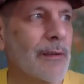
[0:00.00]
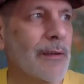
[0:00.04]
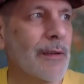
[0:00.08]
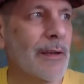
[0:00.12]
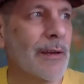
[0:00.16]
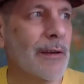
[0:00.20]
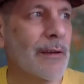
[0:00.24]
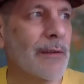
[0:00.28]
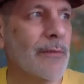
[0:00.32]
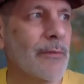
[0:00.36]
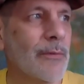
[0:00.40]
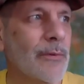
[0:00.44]

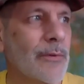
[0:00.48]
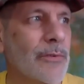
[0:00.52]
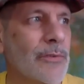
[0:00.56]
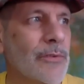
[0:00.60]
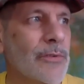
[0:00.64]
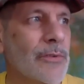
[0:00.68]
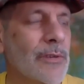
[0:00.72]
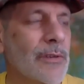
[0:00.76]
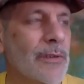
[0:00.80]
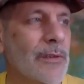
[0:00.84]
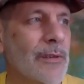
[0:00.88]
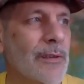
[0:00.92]
And it
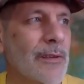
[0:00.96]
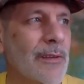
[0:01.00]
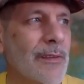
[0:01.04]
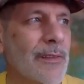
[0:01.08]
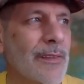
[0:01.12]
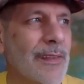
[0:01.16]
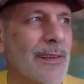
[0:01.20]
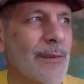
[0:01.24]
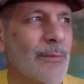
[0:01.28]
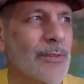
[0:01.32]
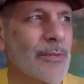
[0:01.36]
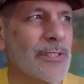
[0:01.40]
was
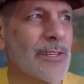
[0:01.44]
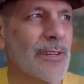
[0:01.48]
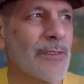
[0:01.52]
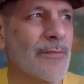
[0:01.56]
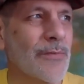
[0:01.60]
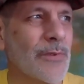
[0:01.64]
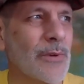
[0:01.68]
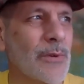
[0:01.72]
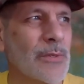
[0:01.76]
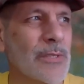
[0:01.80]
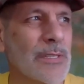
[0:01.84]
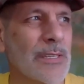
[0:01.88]

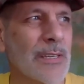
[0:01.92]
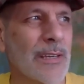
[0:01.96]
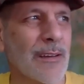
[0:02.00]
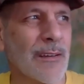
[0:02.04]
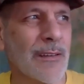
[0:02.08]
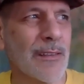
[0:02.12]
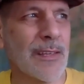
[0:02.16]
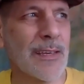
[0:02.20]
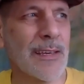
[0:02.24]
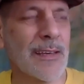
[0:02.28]
confusing on